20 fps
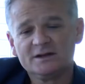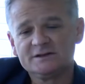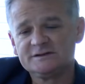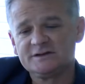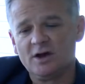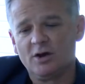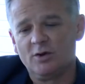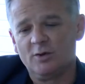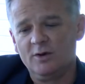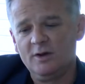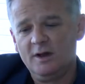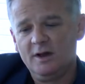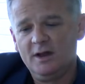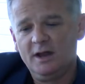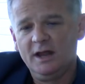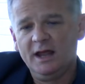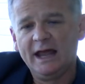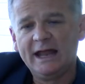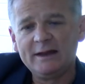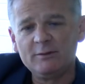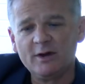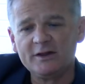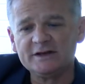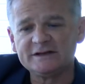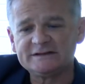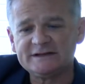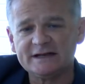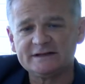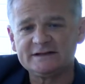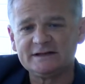So anyway,
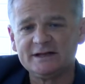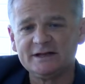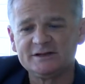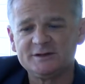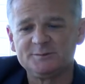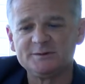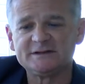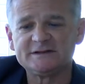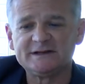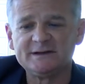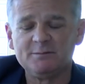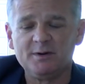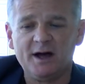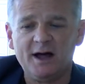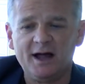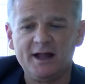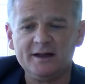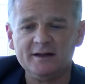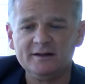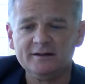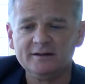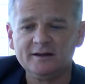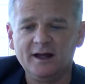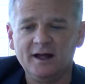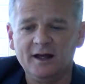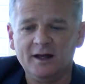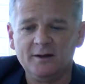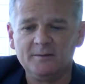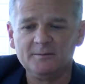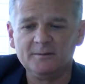the sex and intimacy bot.
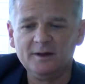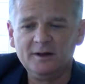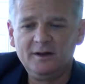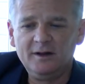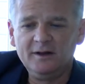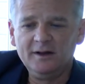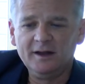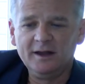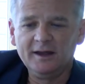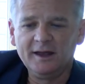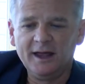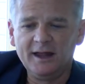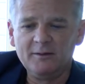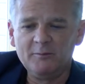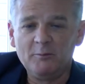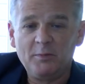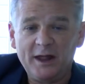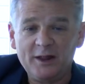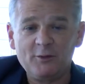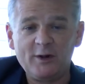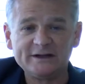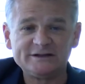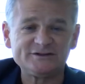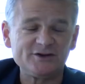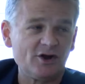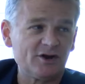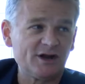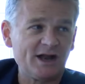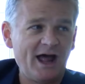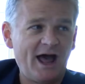Um, and by the way, it
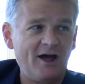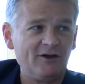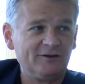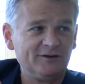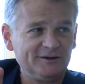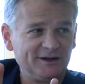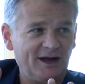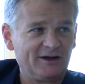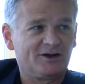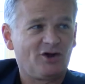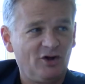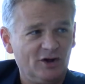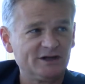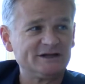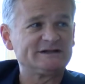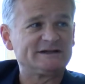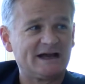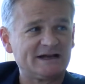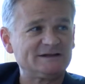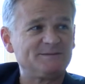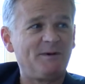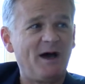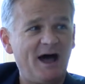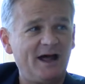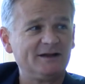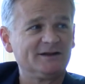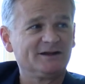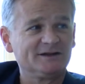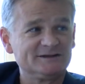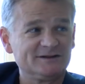started out, yeah, I called it a sex
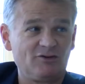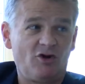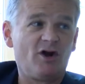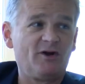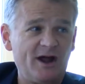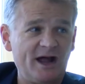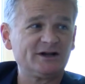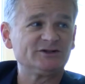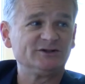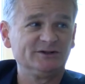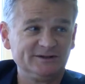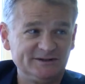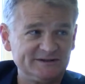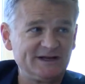bot because there are actually